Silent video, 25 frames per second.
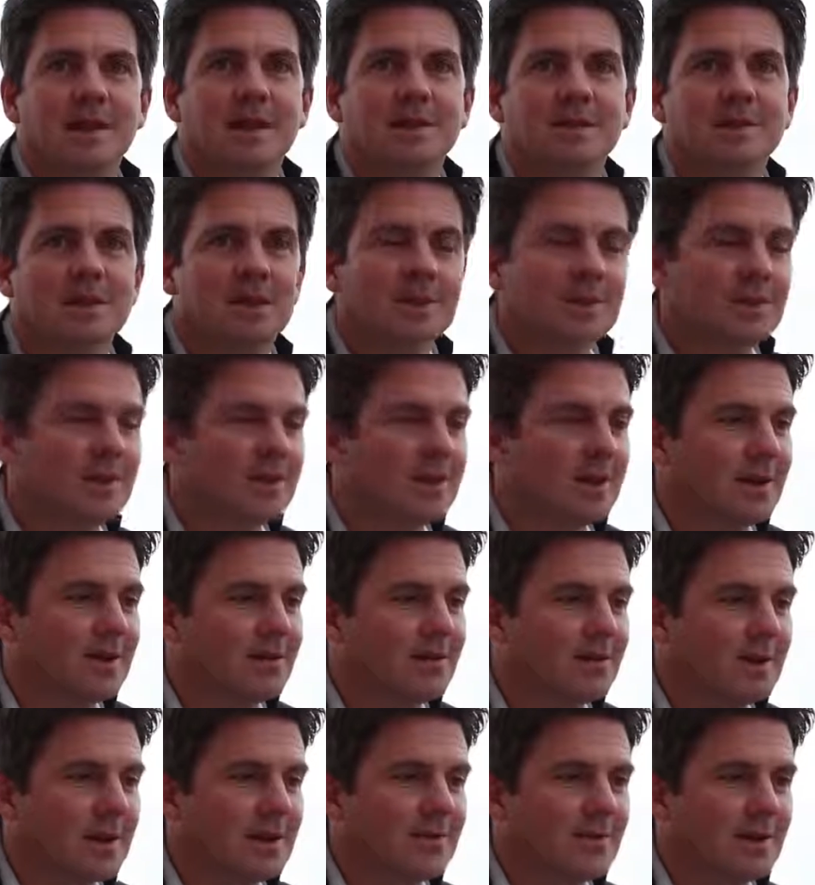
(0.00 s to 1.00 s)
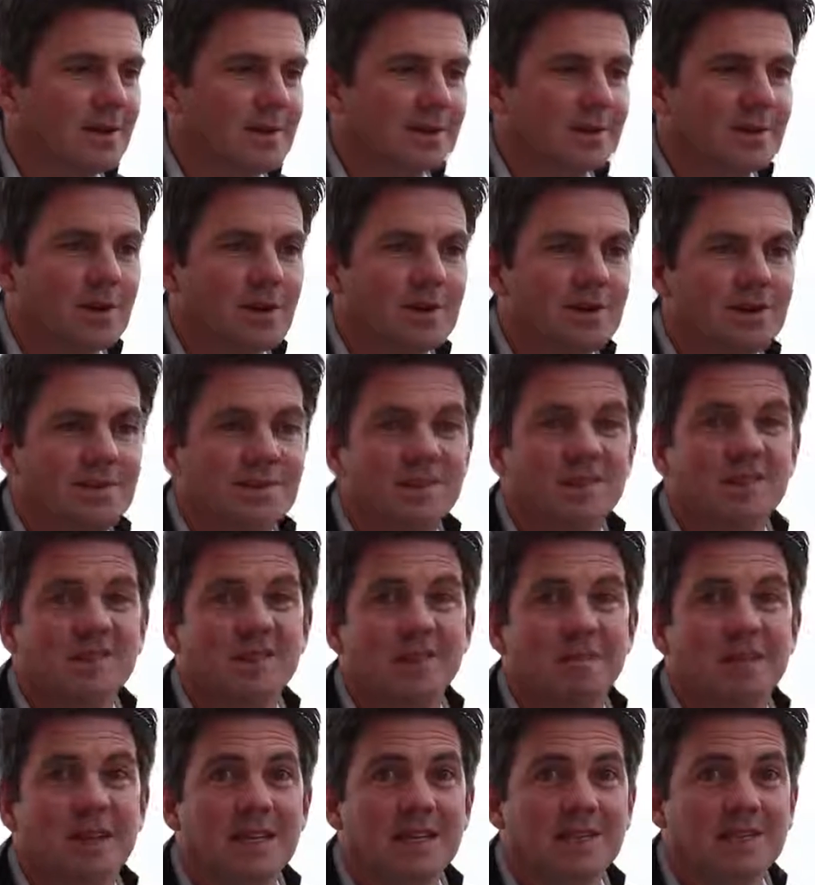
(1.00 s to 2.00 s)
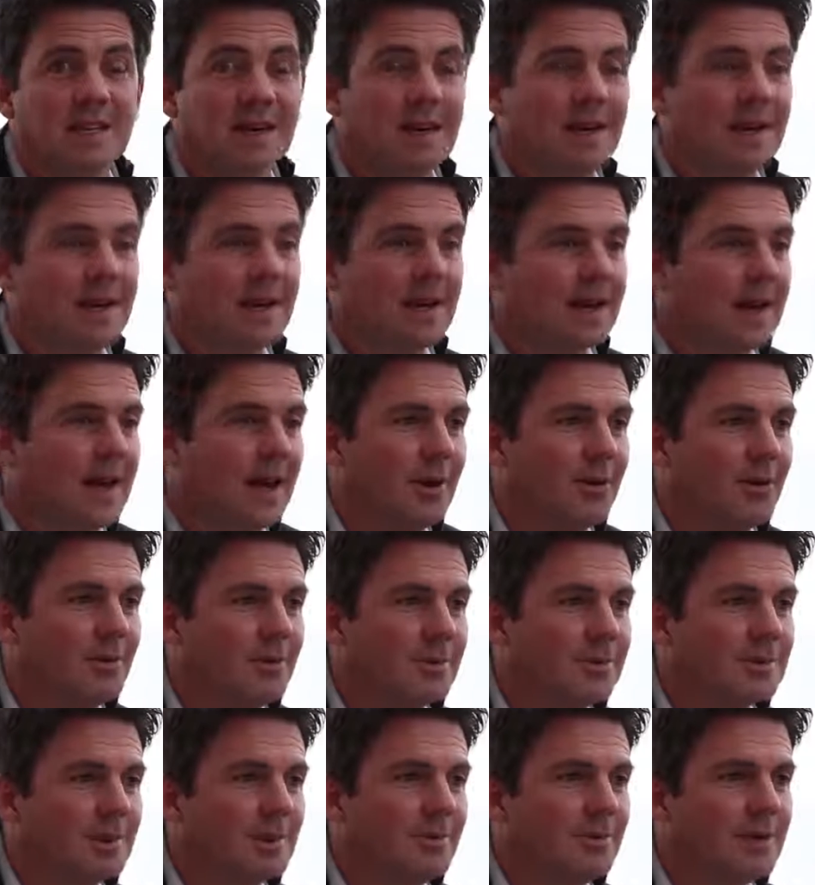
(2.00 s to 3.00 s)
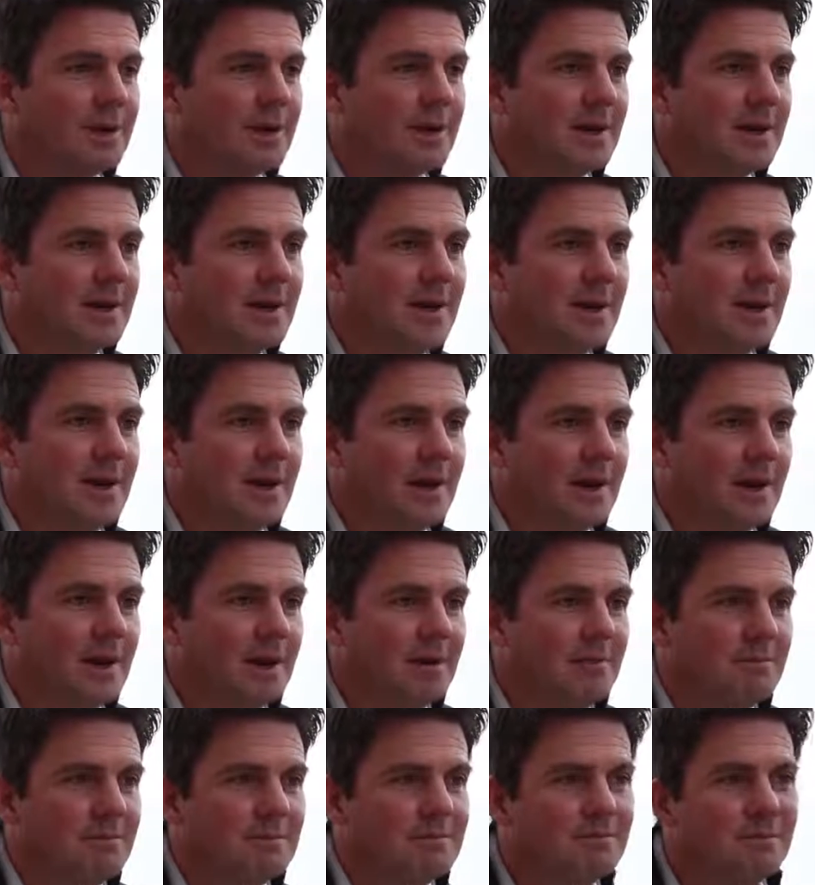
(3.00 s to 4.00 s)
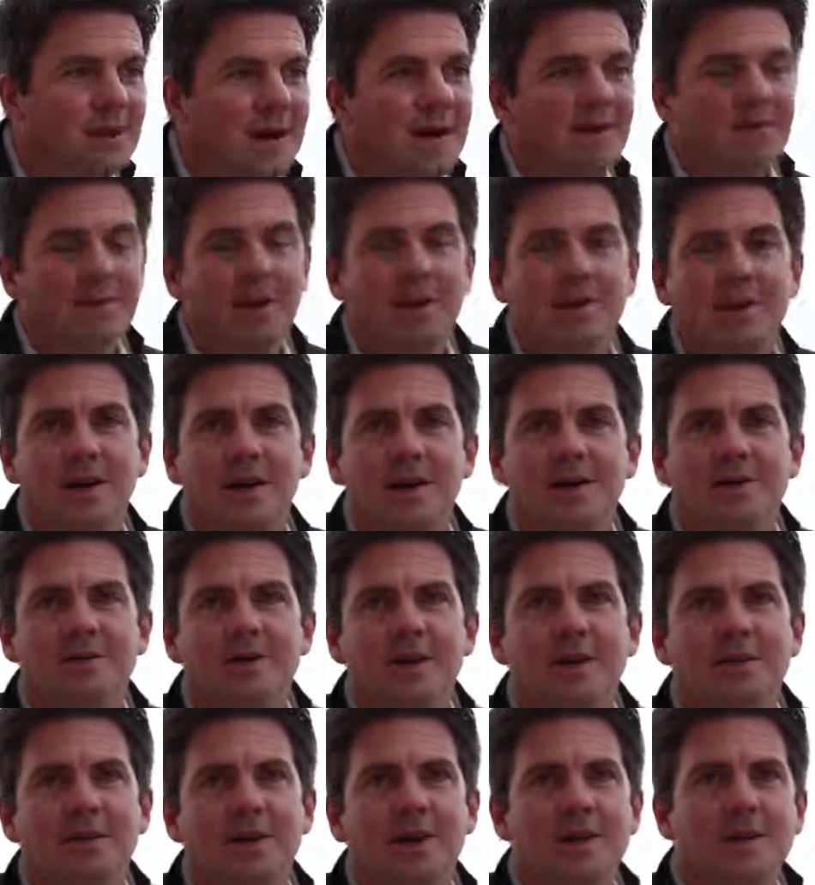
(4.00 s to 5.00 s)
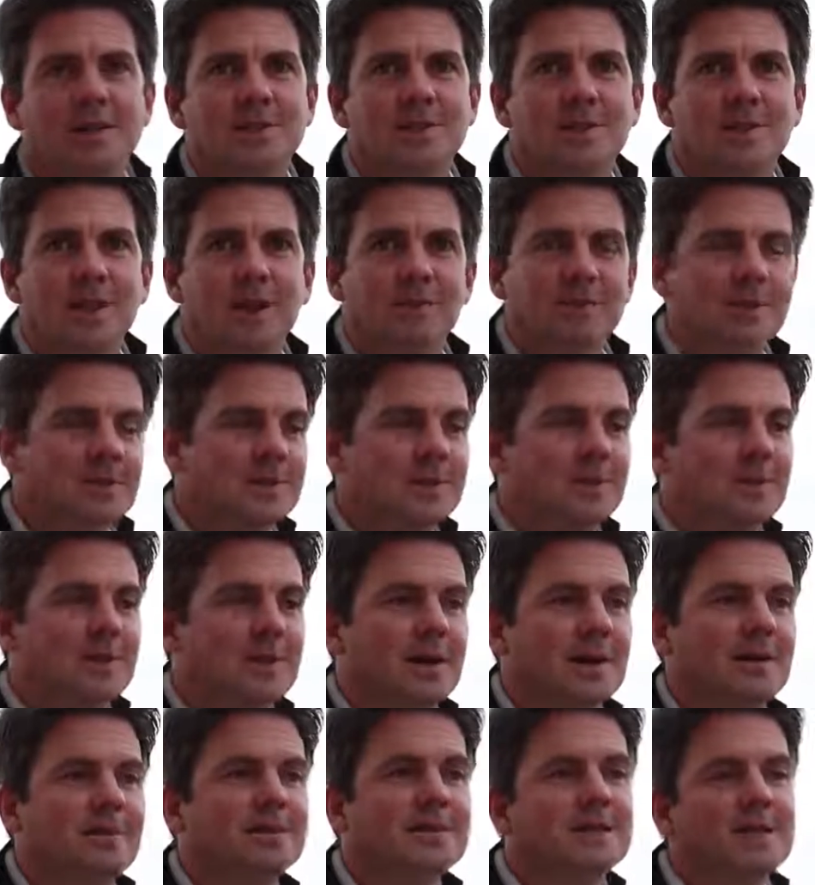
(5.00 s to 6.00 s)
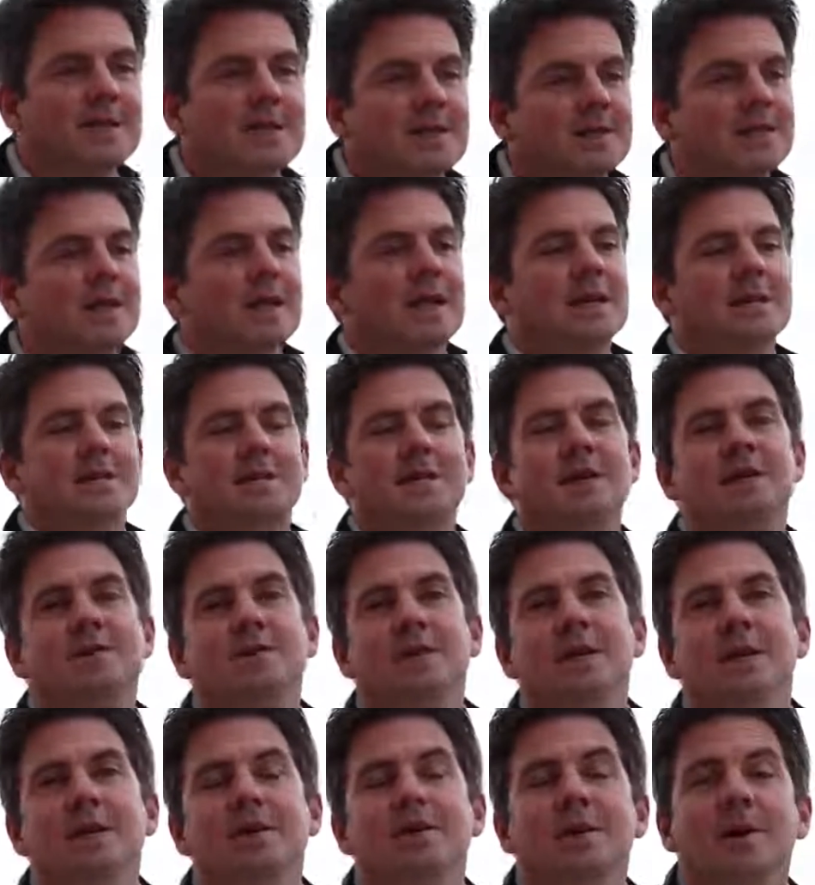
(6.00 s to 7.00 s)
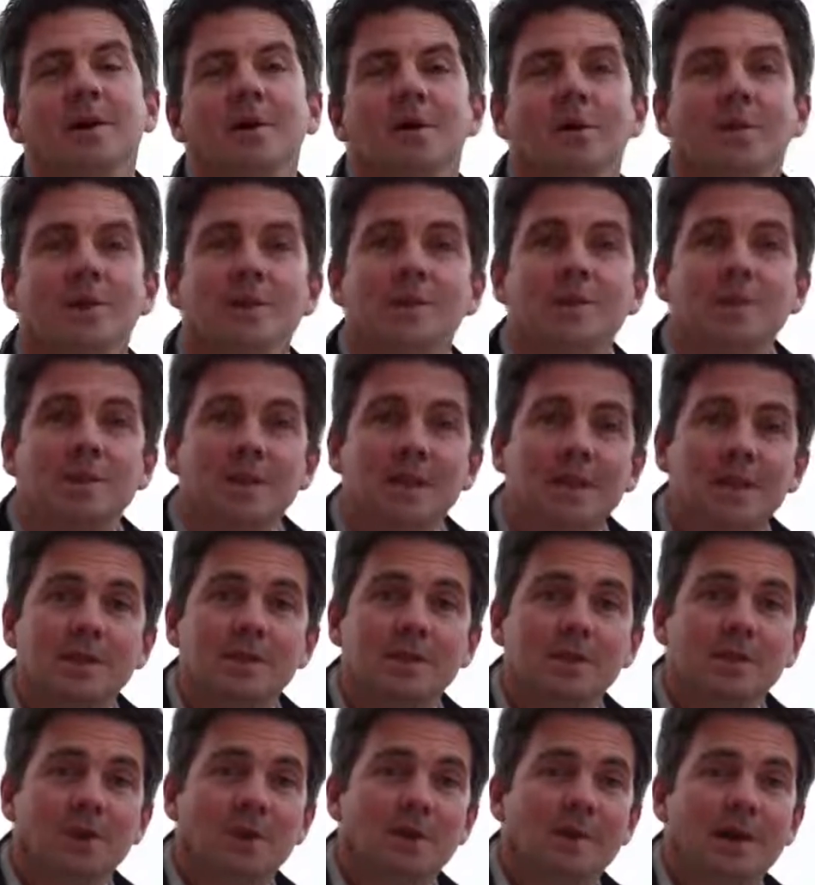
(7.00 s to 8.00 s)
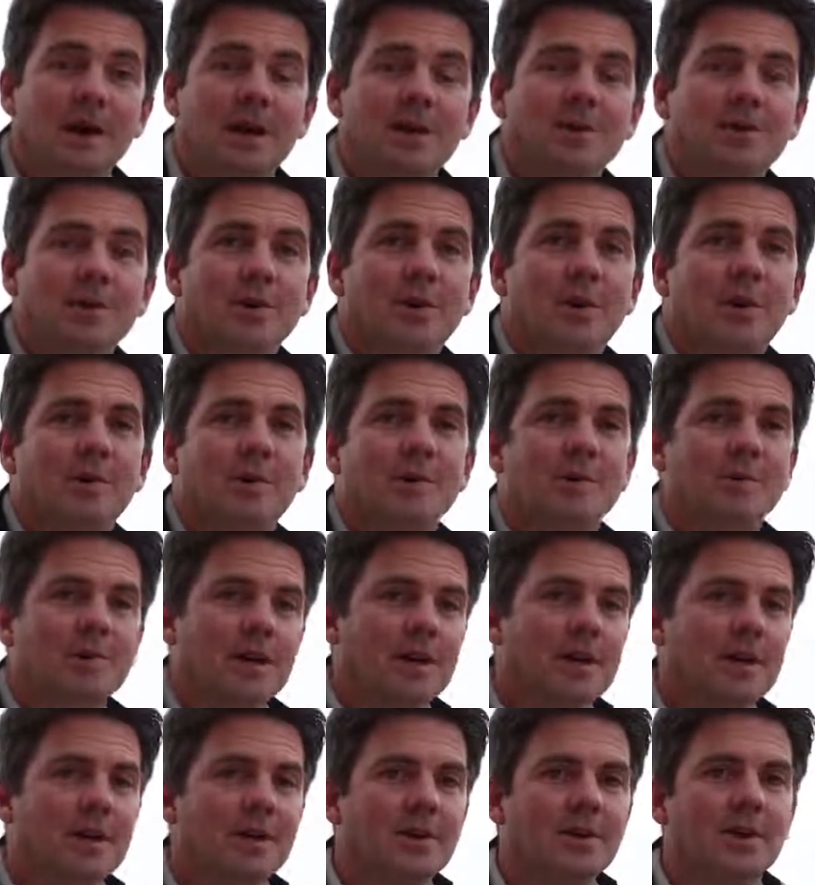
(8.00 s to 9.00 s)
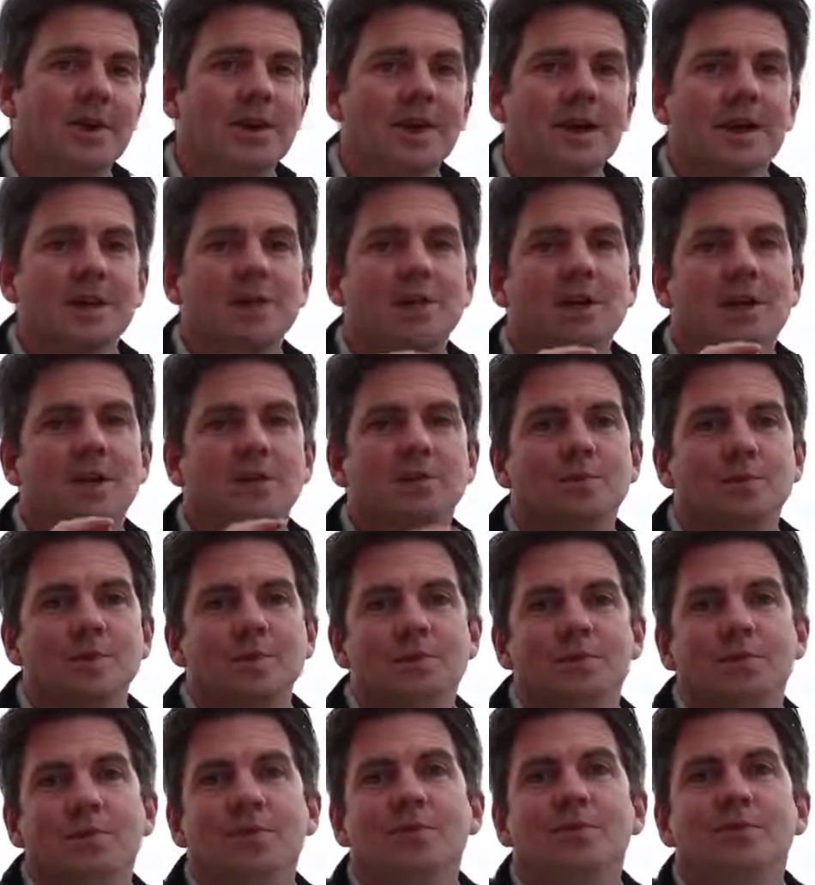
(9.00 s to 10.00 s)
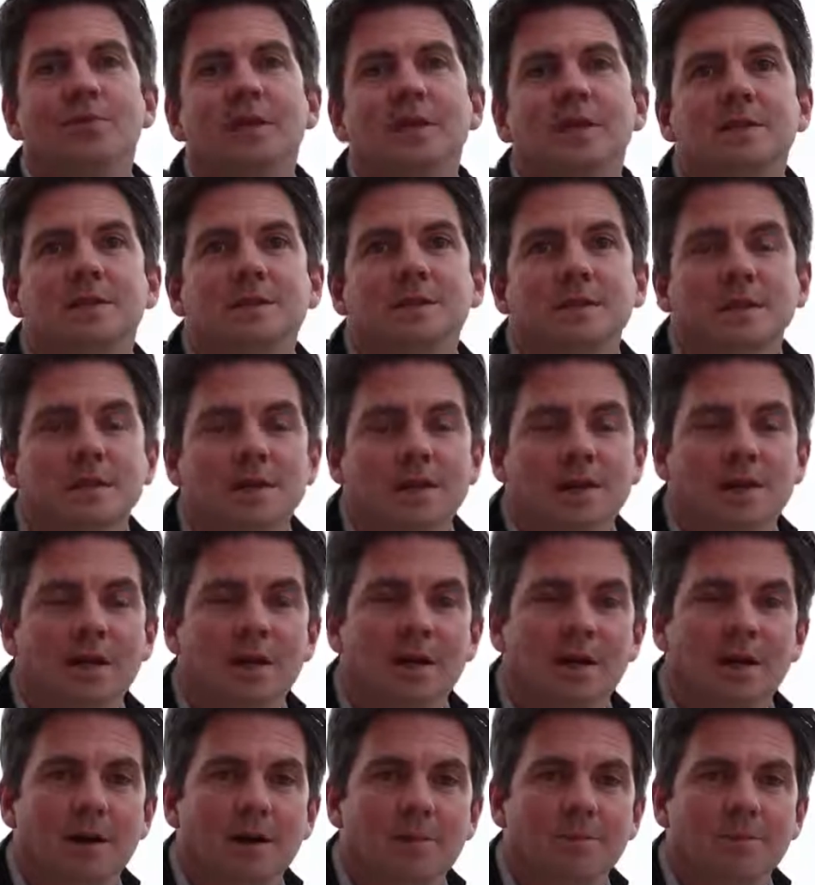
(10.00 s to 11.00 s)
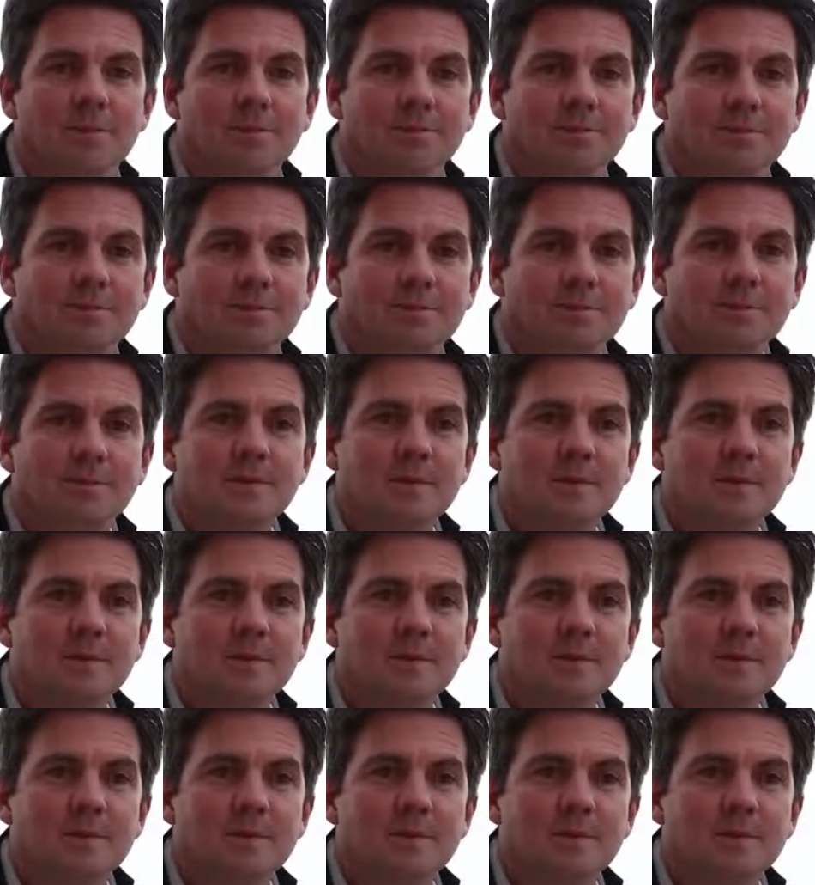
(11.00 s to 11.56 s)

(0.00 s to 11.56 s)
start charging you that $5 just to maintain the account or something. But I've never heard of anyone actually having to do that. So that's it really. The ones you need to know about if you're copy trading: you're going to get charged withdrawal fees, and